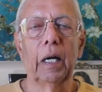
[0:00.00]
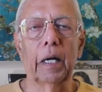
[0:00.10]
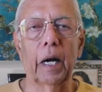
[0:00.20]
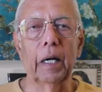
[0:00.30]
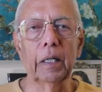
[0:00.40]

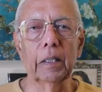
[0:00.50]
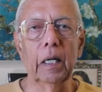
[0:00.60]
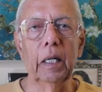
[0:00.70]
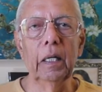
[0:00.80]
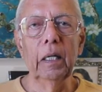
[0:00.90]

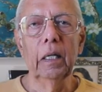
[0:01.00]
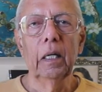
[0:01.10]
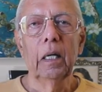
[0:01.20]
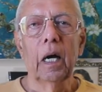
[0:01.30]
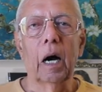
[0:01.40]
Traditionally,
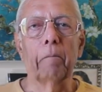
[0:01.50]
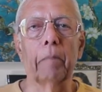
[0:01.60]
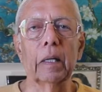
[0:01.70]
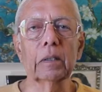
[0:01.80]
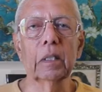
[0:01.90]
a
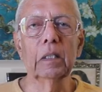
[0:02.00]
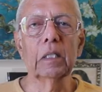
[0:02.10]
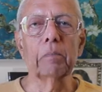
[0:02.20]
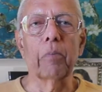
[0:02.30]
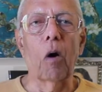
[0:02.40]
person
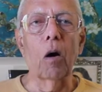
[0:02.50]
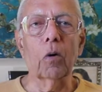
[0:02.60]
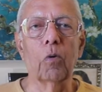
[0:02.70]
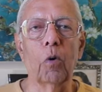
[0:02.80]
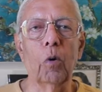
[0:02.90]
is brought
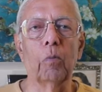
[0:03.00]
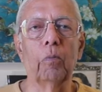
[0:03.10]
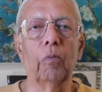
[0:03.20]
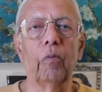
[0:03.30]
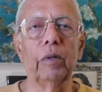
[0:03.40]

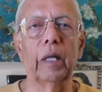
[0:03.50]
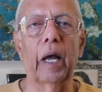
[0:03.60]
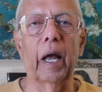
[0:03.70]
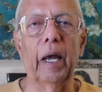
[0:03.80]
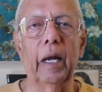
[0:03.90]
home when
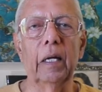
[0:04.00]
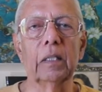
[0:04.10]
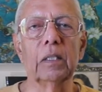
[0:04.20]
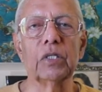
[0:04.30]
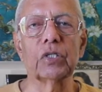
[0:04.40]
the end
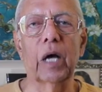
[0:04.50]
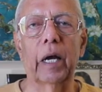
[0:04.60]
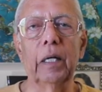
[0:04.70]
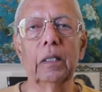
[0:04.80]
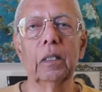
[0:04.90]
is in
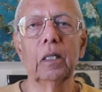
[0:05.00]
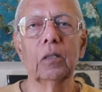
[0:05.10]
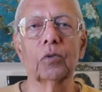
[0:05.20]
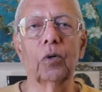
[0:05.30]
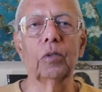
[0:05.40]
sight,
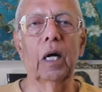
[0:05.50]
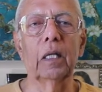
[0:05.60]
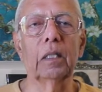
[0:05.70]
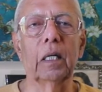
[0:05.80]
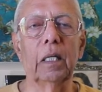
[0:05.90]
so
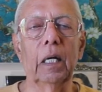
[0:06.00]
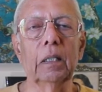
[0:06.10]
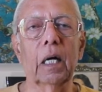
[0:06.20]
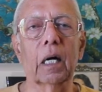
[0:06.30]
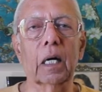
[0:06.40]
that the
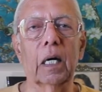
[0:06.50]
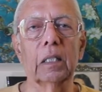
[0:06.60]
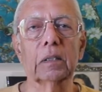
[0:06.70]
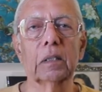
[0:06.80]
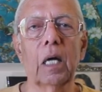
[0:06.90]
death occurs